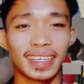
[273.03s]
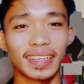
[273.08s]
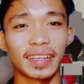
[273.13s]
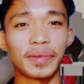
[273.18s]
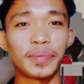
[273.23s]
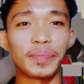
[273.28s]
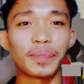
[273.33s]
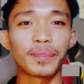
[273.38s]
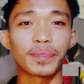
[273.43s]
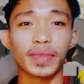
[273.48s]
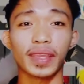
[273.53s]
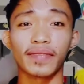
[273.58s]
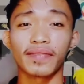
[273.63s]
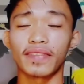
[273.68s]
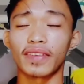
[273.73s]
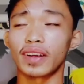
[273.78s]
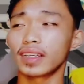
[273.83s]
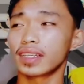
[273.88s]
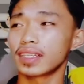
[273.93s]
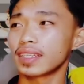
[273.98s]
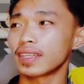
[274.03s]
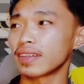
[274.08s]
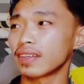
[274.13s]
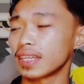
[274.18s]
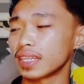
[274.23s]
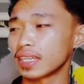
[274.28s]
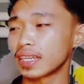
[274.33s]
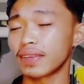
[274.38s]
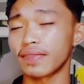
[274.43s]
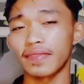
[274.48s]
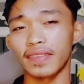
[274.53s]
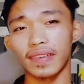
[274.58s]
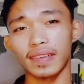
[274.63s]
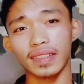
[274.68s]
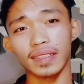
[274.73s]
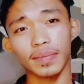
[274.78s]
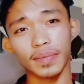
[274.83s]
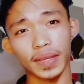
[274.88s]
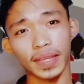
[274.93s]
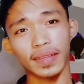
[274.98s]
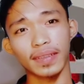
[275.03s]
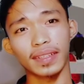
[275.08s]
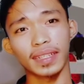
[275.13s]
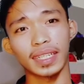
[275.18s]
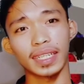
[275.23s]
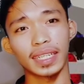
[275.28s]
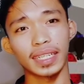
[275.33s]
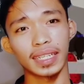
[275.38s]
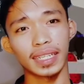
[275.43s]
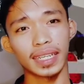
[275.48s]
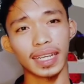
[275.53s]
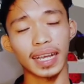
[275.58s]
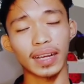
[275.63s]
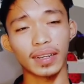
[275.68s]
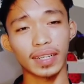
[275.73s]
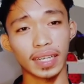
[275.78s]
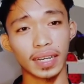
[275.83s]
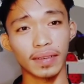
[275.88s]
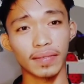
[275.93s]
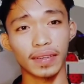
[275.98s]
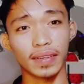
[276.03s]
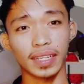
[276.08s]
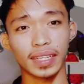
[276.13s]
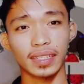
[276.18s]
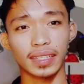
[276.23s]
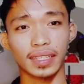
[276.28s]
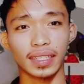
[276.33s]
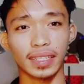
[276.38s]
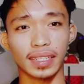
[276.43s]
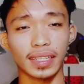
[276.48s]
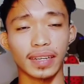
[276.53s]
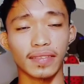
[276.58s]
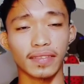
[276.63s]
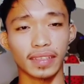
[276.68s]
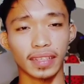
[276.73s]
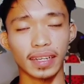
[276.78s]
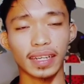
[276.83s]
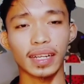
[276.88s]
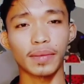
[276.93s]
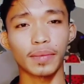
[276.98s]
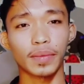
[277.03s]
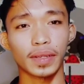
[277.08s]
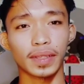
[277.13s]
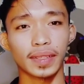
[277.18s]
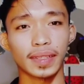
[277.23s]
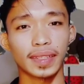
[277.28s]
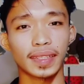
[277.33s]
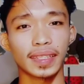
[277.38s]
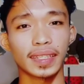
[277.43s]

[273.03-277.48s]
Any fool can make things bigger, more complex, and more violent.